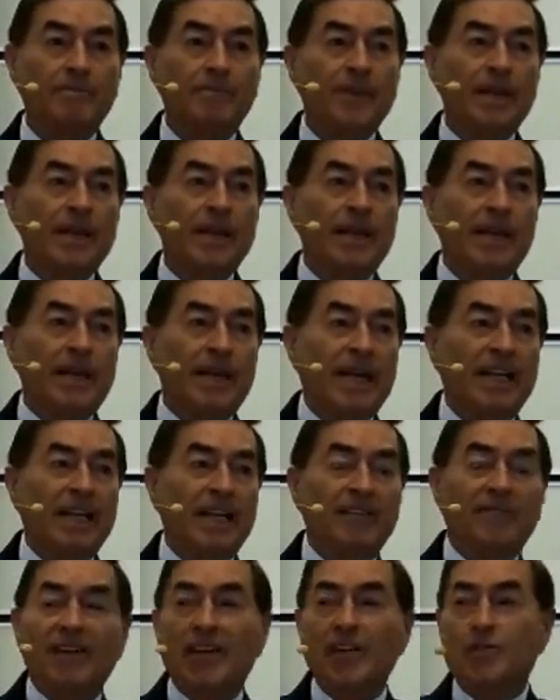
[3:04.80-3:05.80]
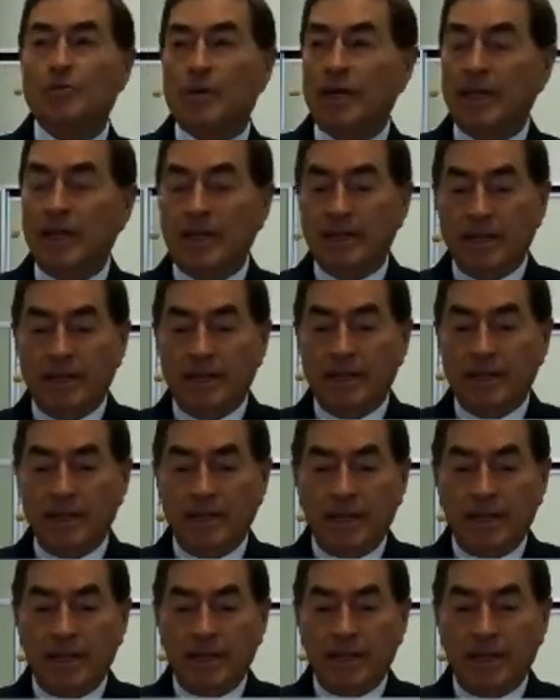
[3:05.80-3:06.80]
and eventually
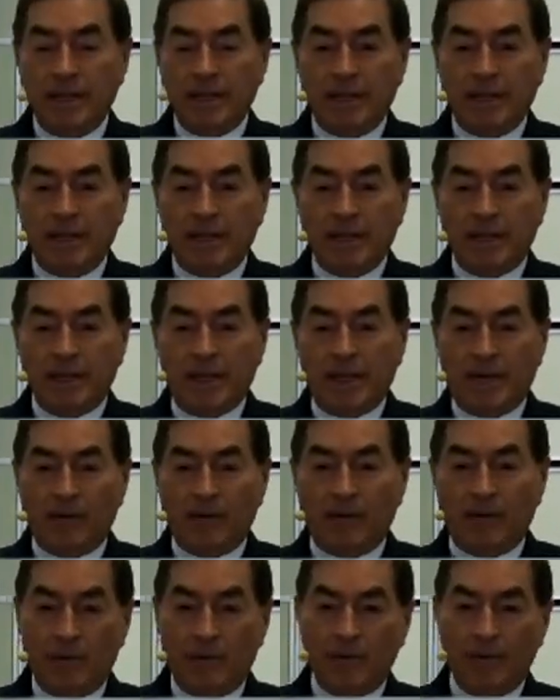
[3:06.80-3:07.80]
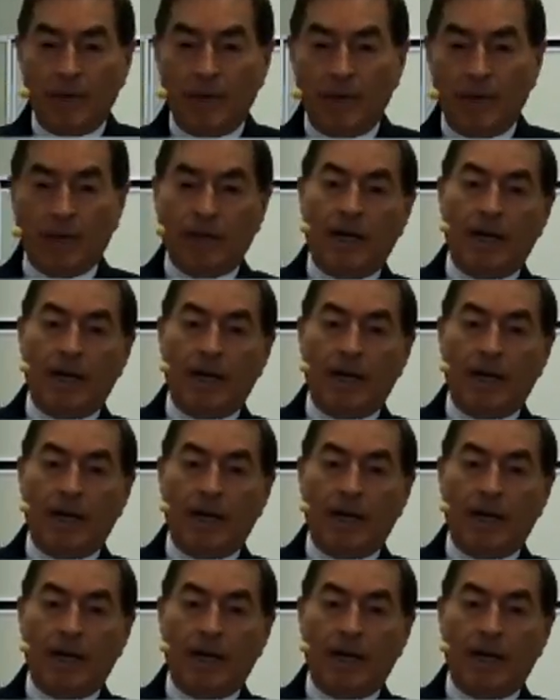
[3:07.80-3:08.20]
uh, we will uh,